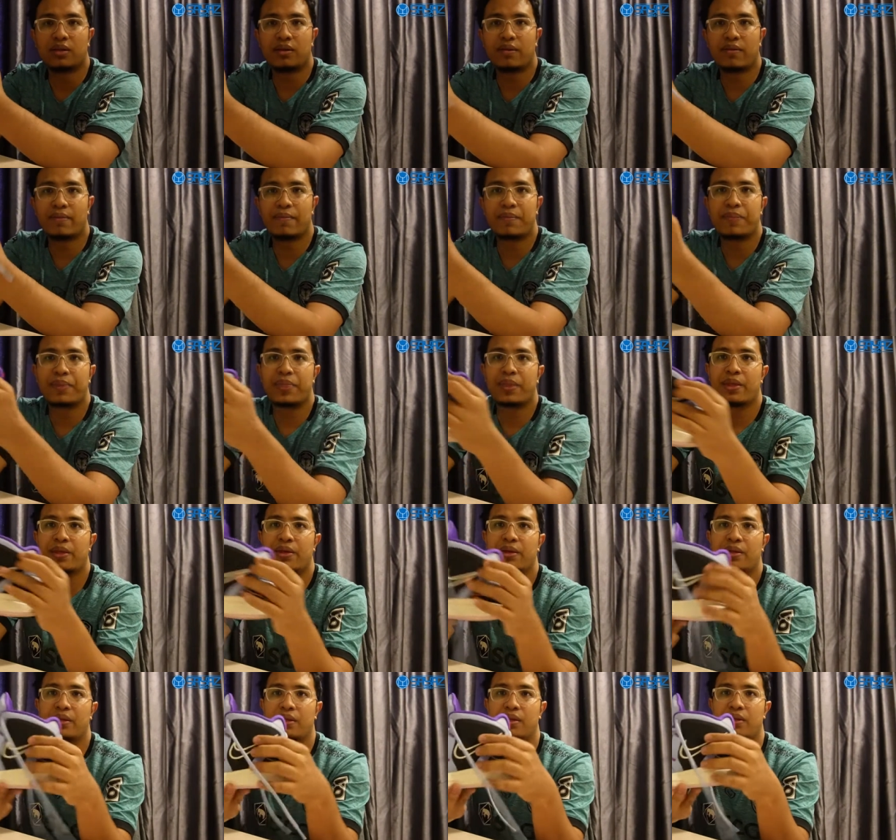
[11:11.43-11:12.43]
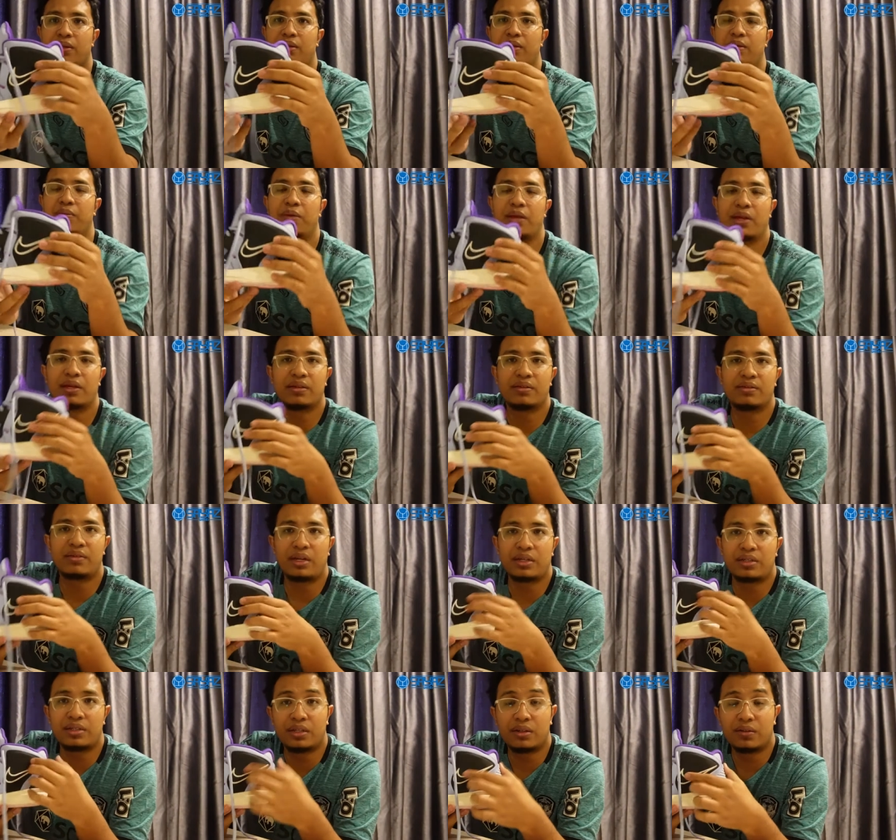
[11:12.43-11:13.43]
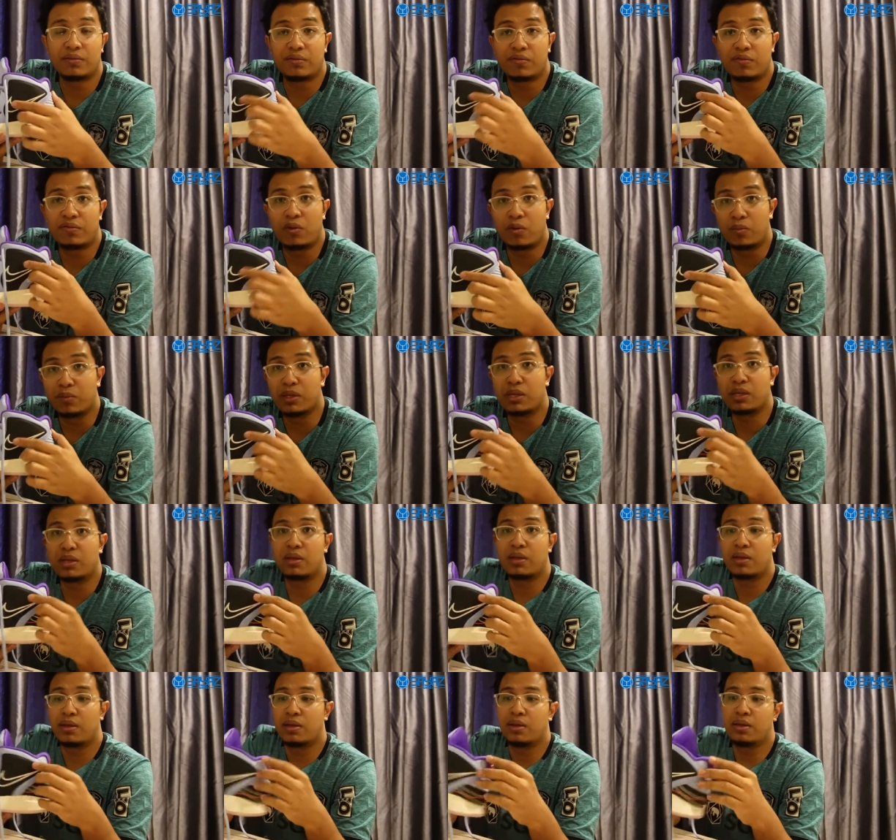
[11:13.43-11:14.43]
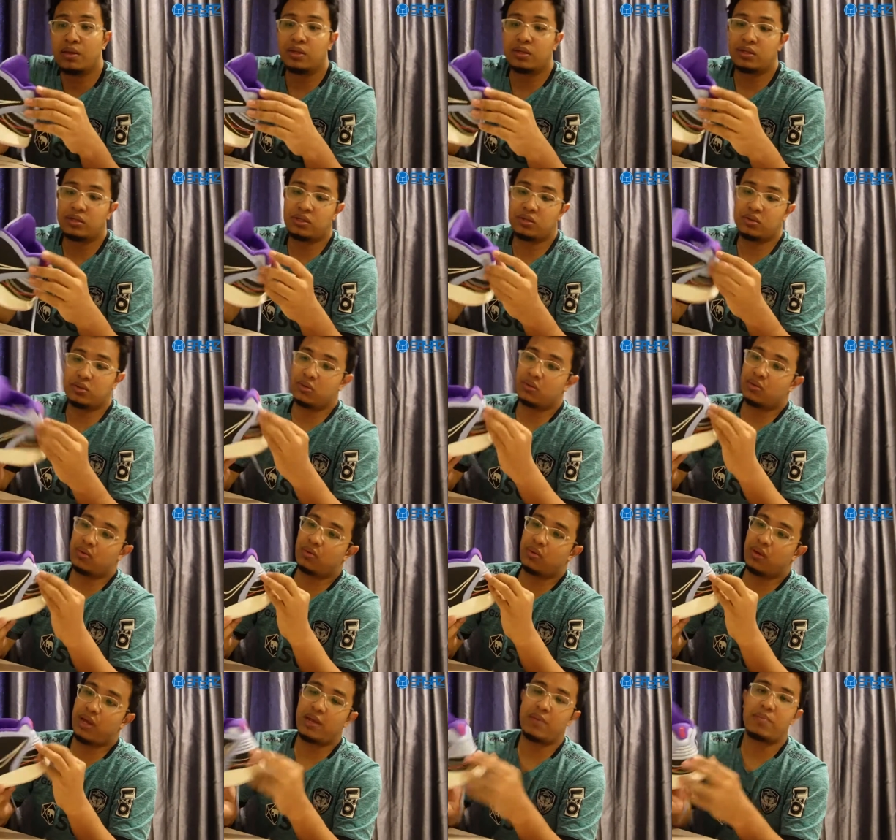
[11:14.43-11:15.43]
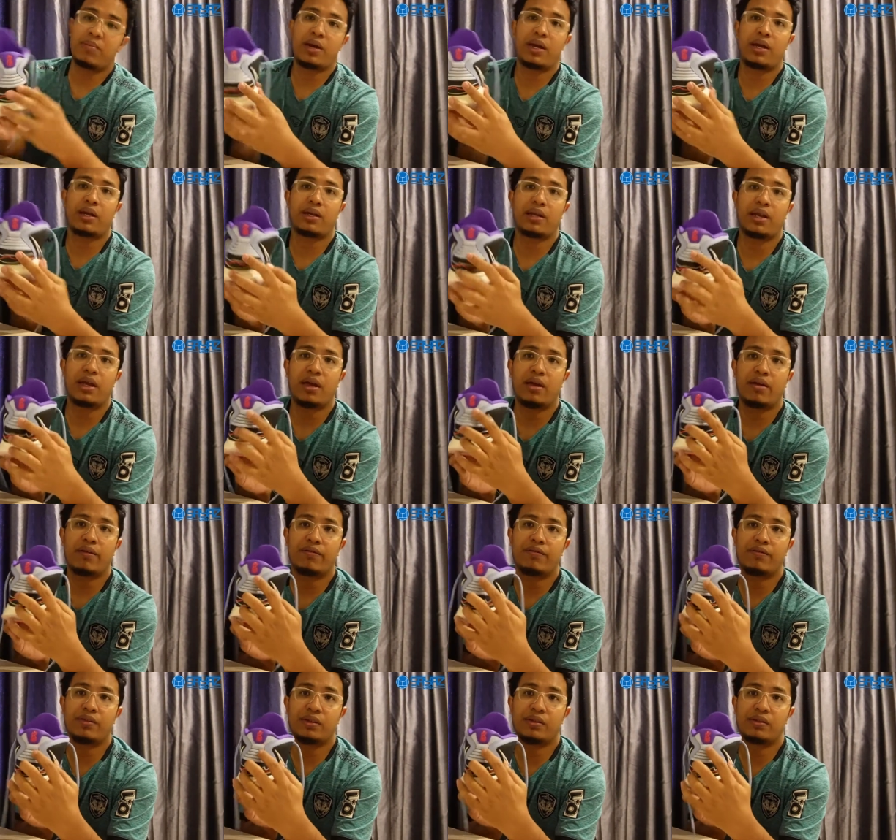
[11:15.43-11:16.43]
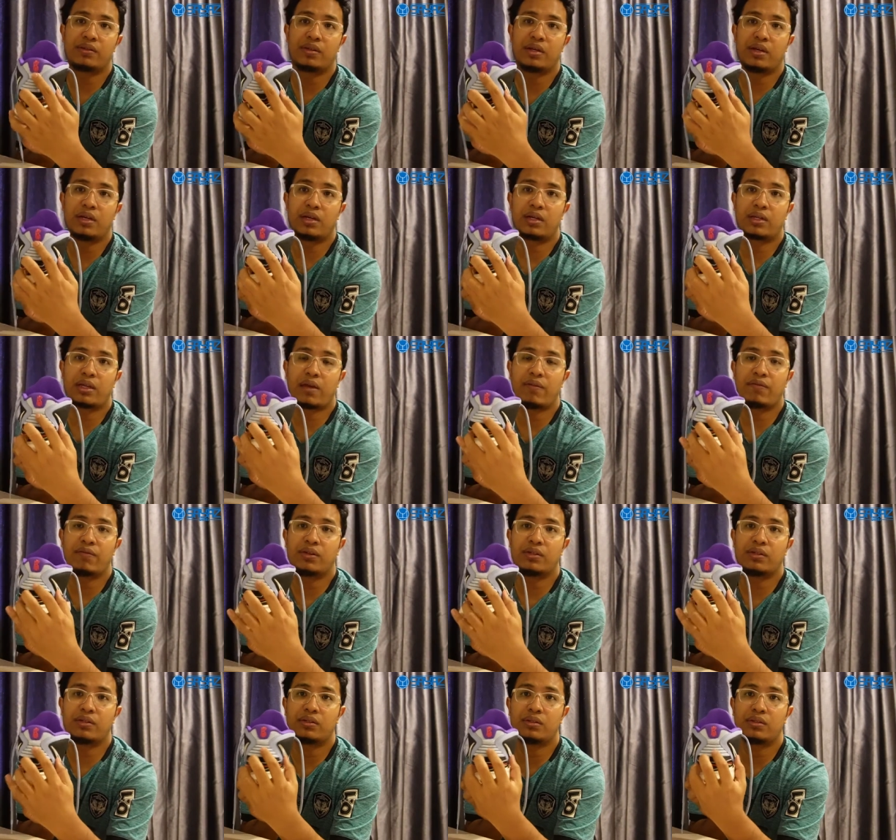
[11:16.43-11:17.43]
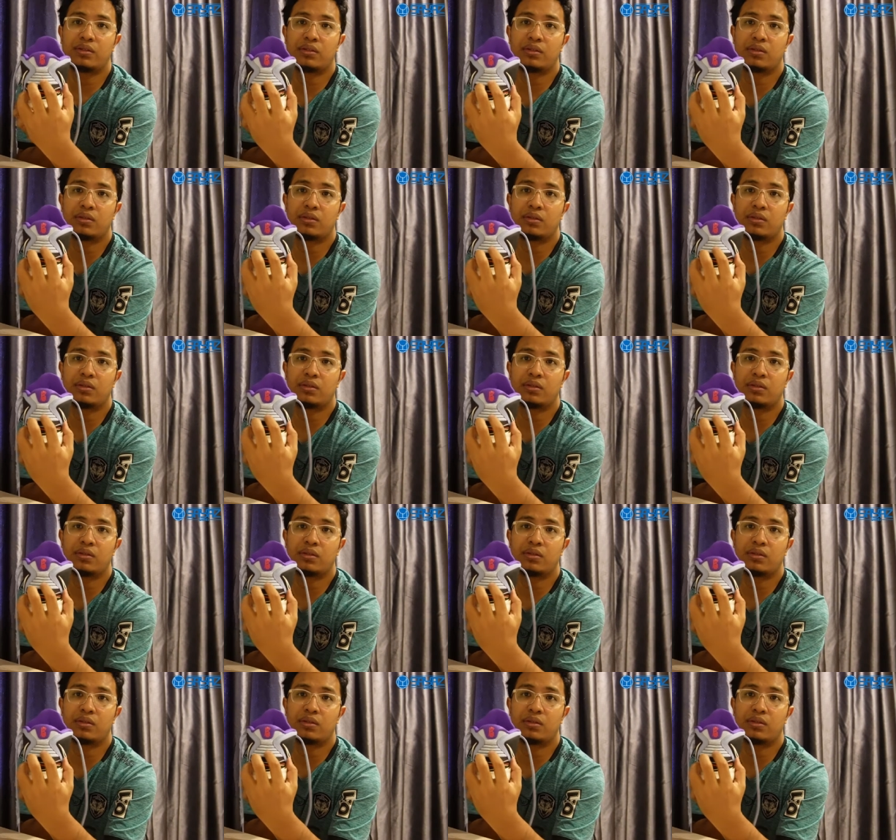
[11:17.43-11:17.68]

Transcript: um, the biggest instruction for me. So at the back, they have this canvas.